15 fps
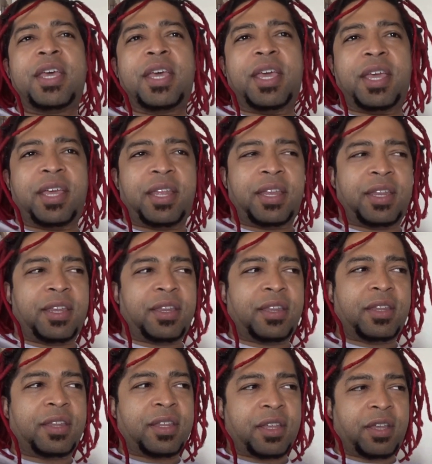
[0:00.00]
and
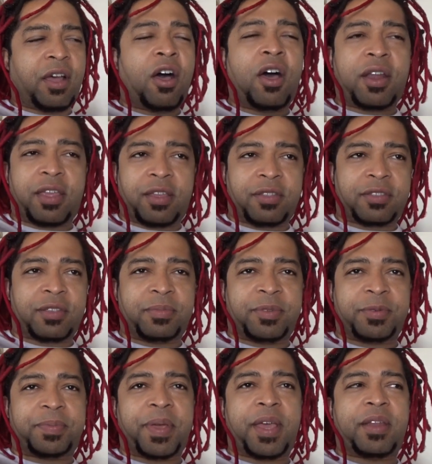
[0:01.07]
the audience of
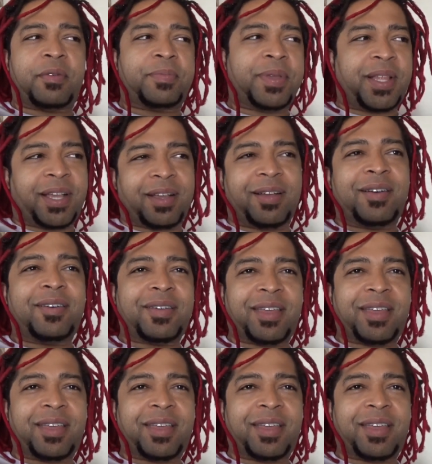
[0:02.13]
Japan will be like, oh,